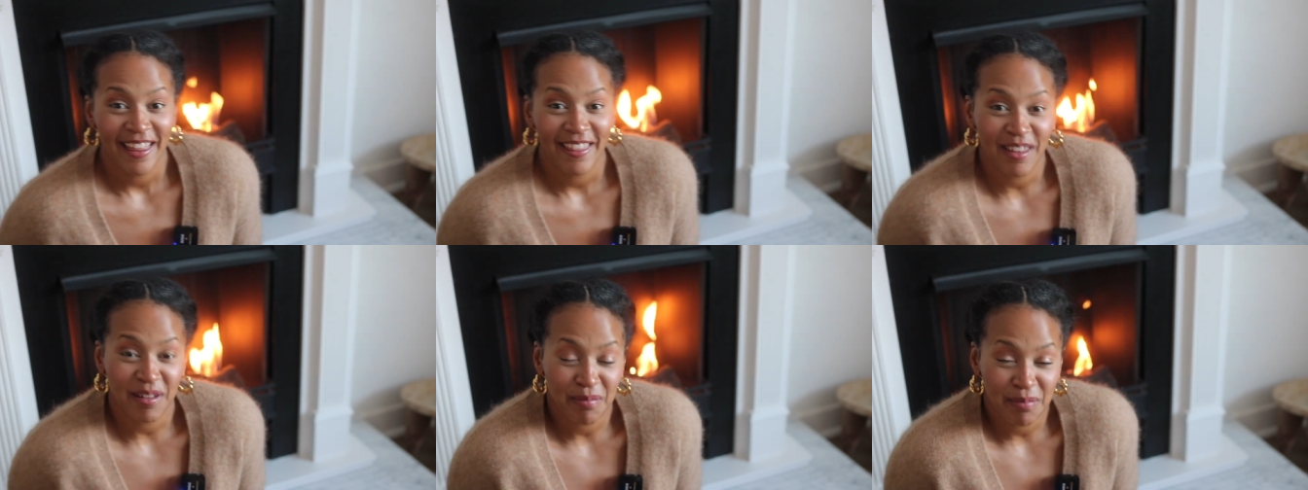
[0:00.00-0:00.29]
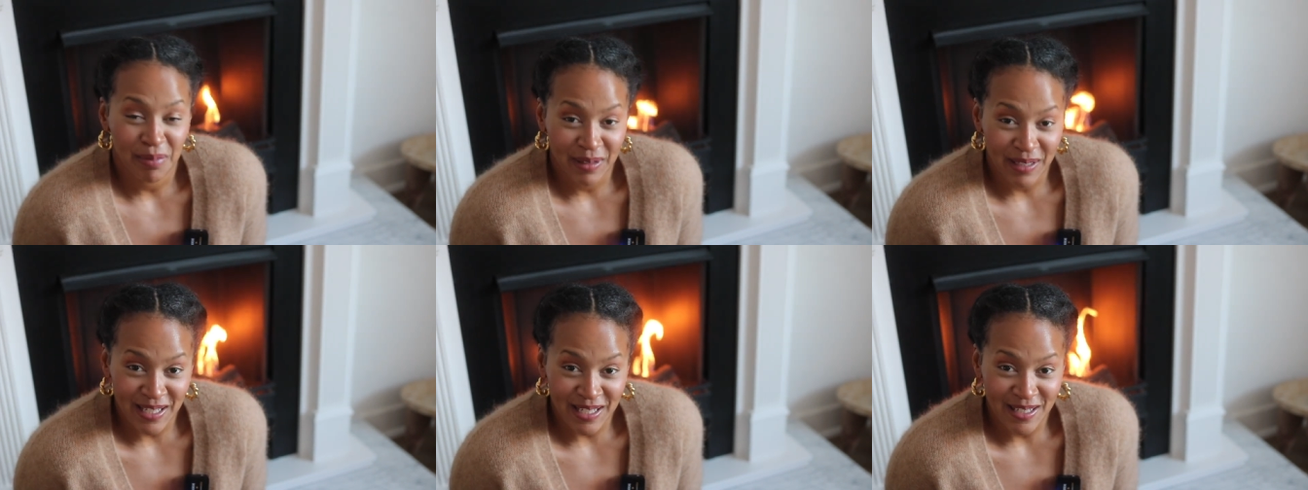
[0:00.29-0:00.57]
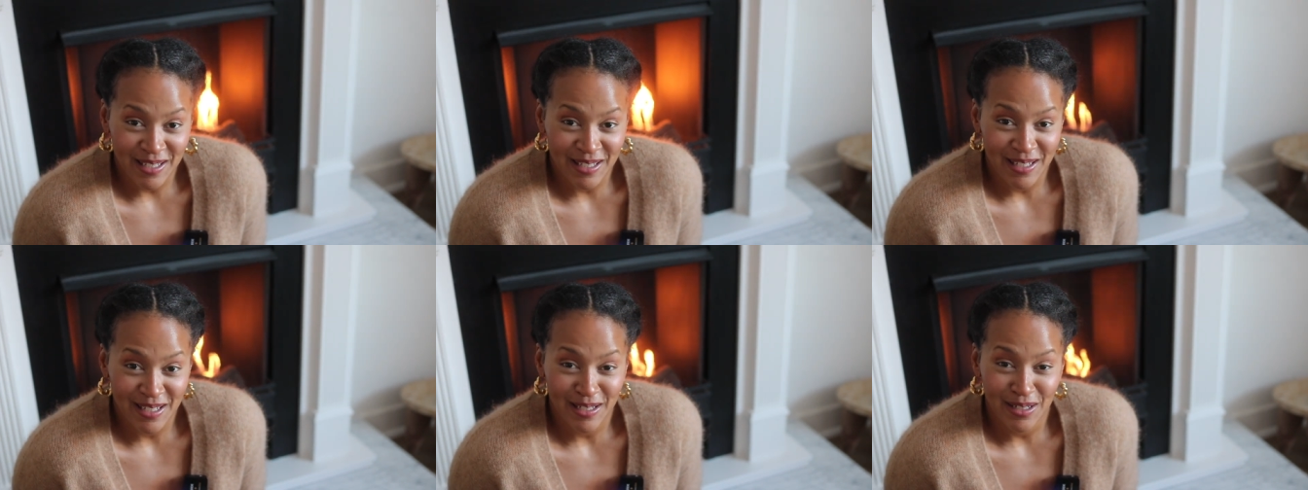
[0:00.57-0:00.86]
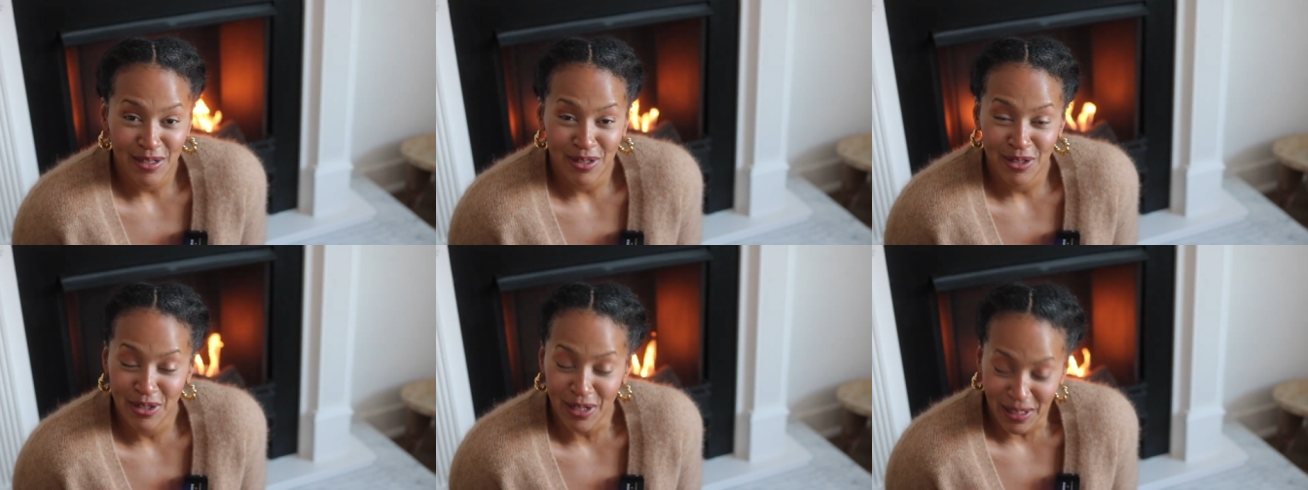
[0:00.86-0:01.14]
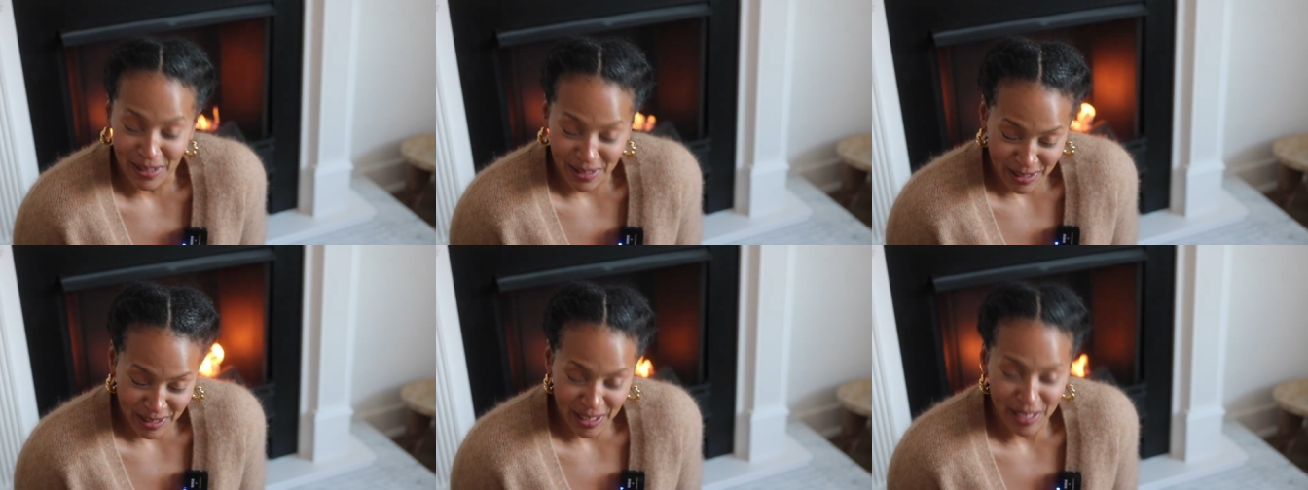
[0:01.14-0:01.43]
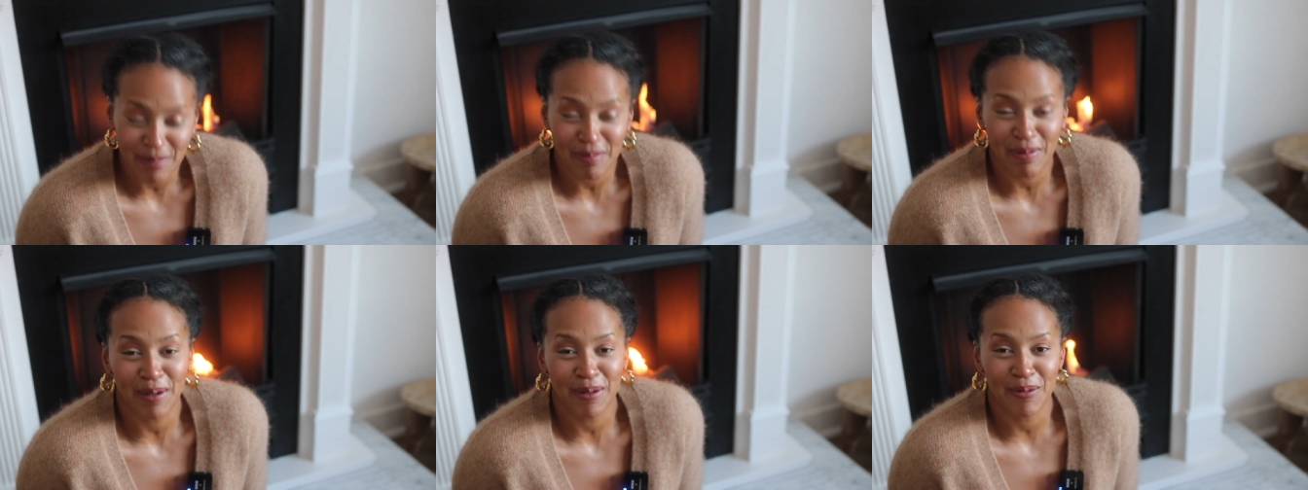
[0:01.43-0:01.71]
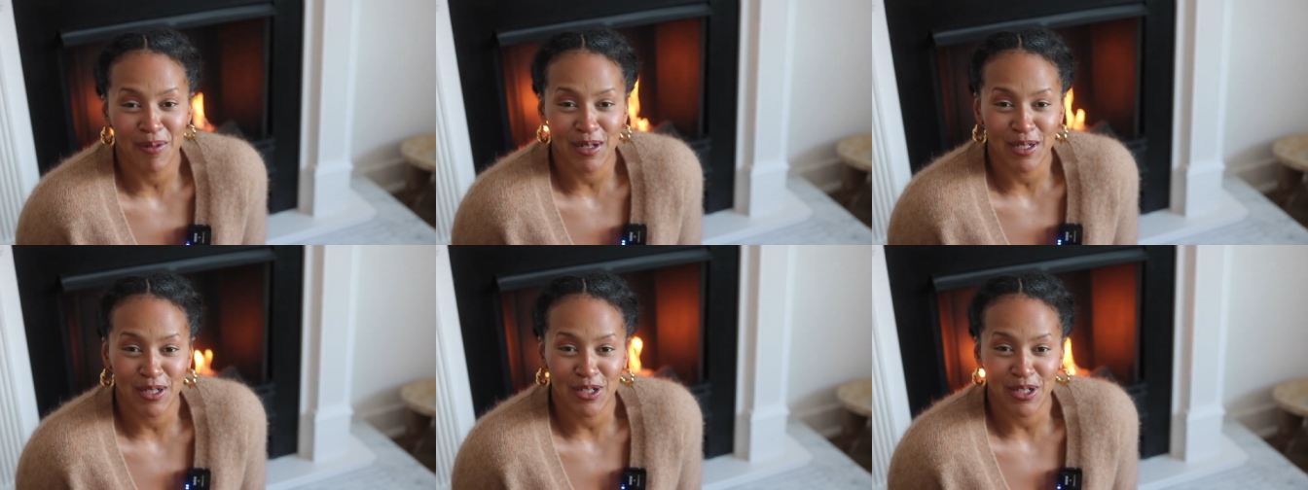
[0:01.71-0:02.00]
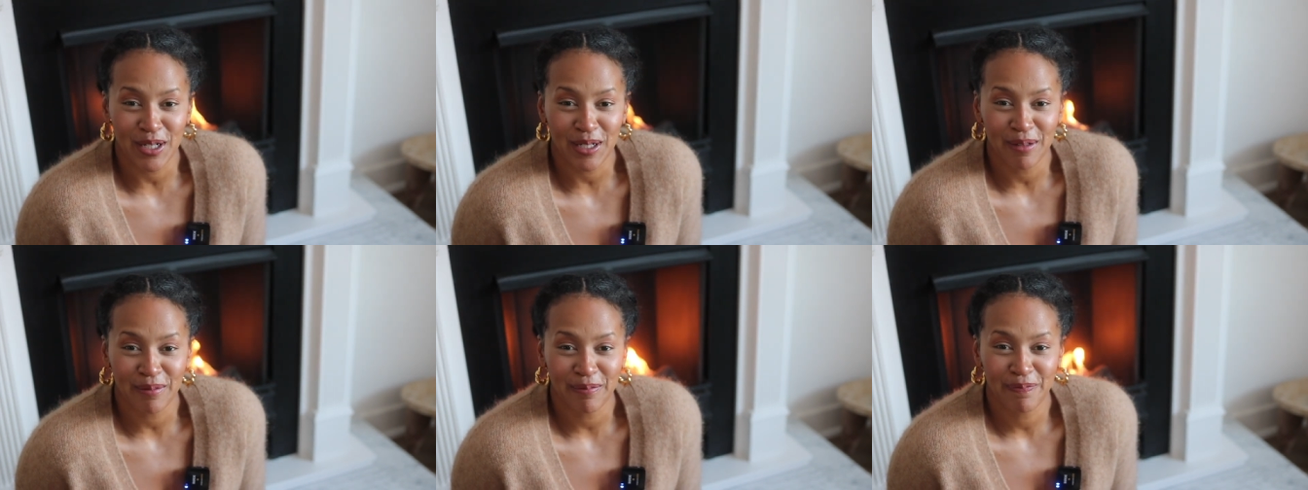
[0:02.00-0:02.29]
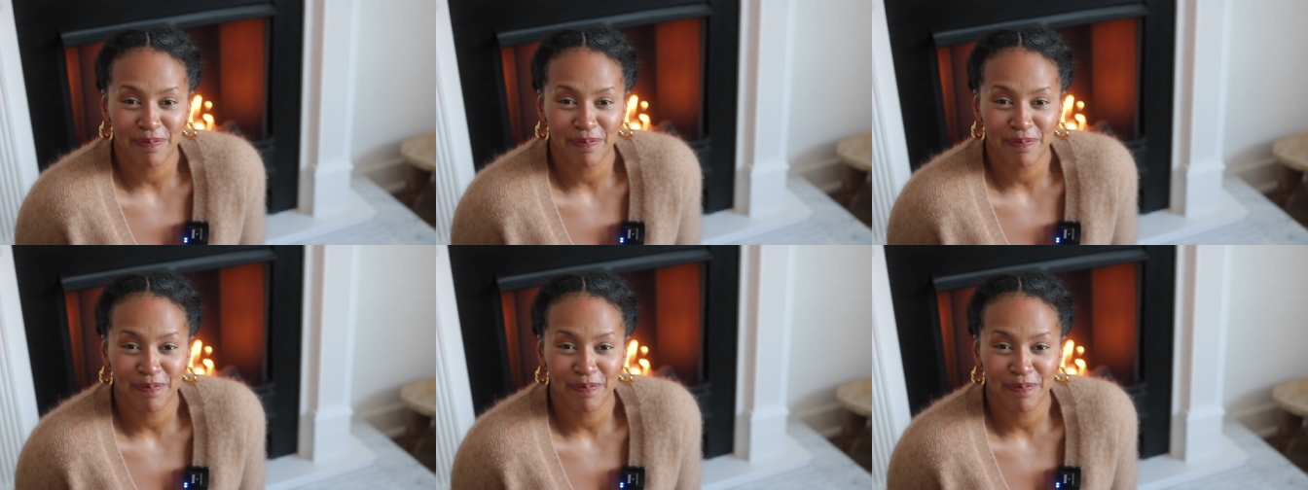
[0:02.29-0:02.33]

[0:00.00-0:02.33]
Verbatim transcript: then please just keep on watching.